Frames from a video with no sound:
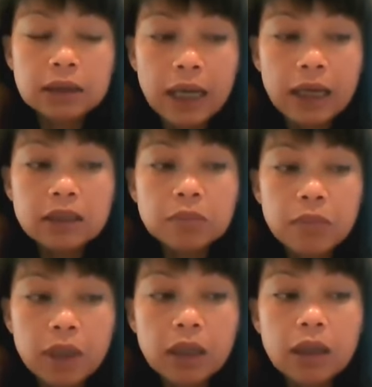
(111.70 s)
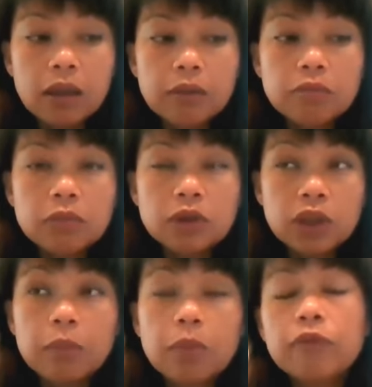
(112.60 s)
That make
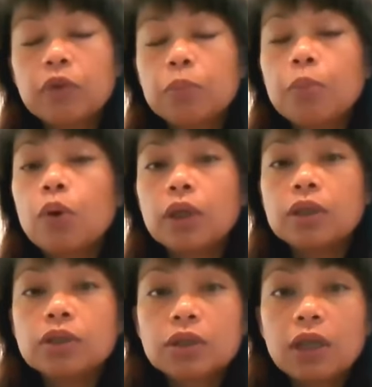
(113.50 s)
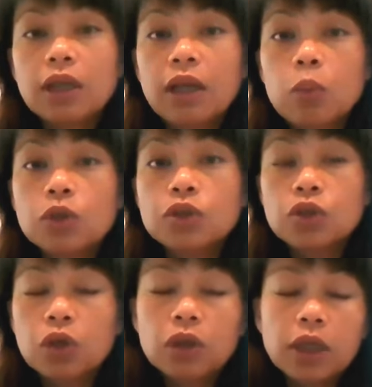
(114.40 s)
some of the points that I was
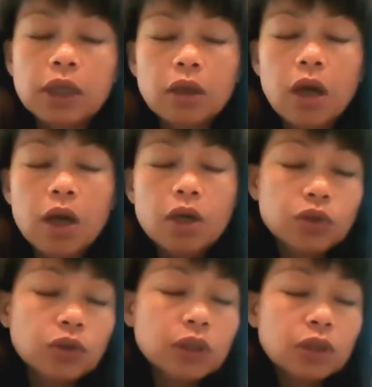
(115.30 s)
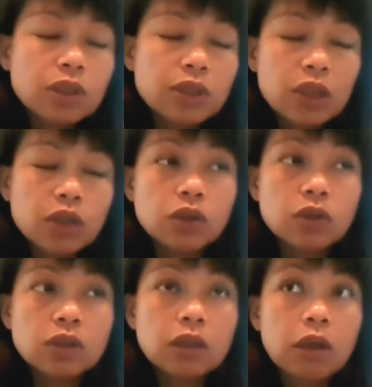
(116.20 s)
talking during the
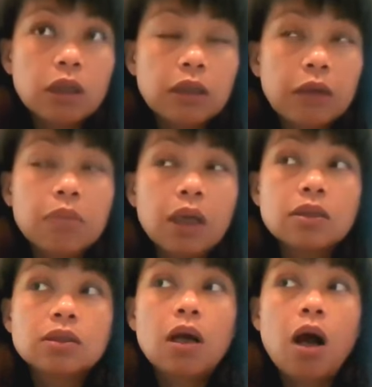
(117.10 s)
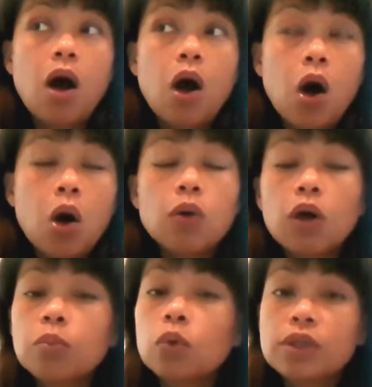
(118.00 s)
sessions that makes a whole
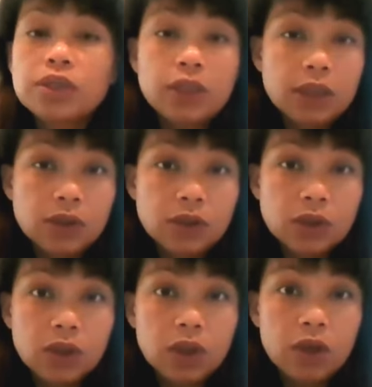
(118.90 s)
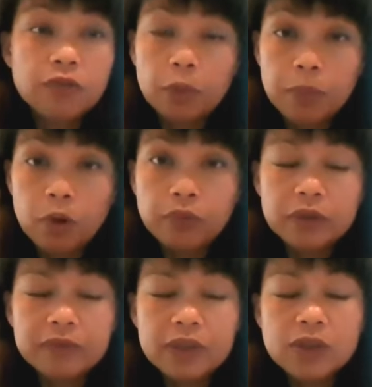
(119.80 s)
lot more sense for both
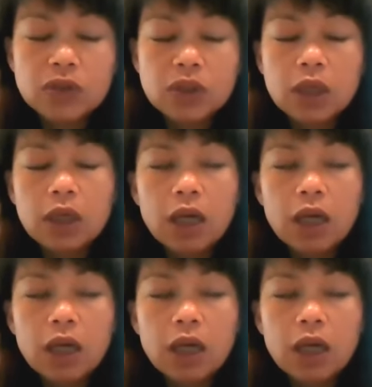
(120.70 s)
of us.